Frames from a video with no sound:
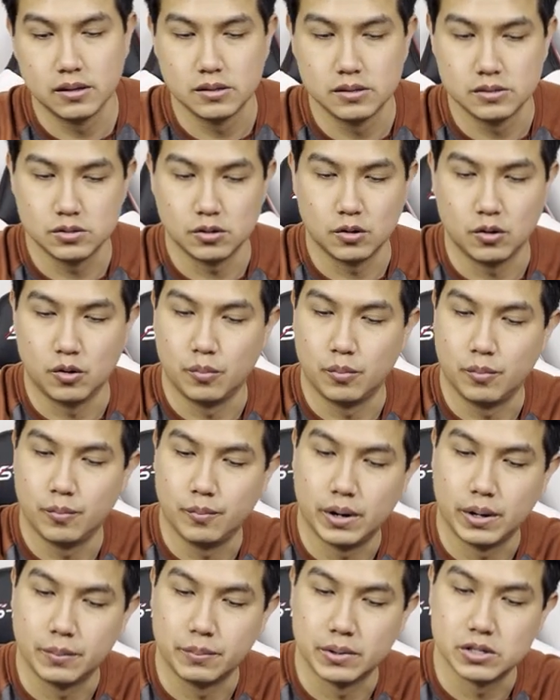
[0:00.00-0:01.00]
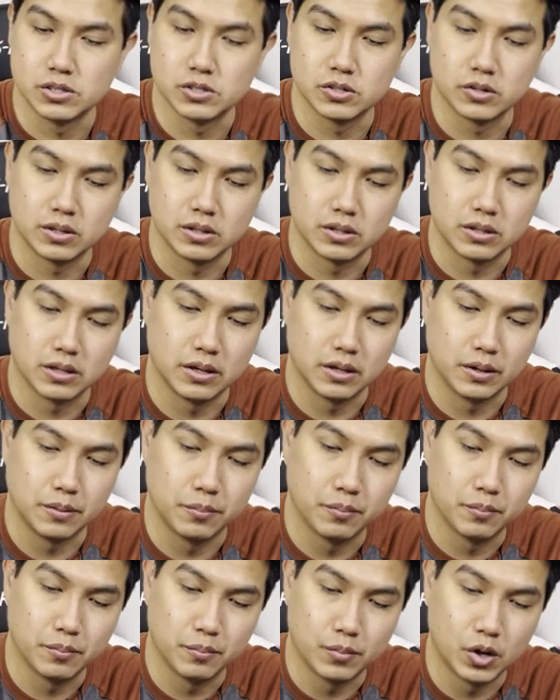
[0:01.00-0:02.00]
so by measuring the
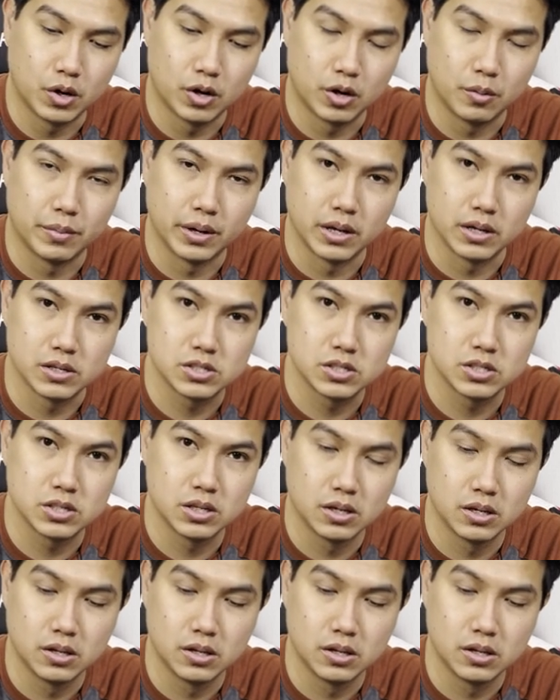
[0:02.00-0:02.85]
bottom edge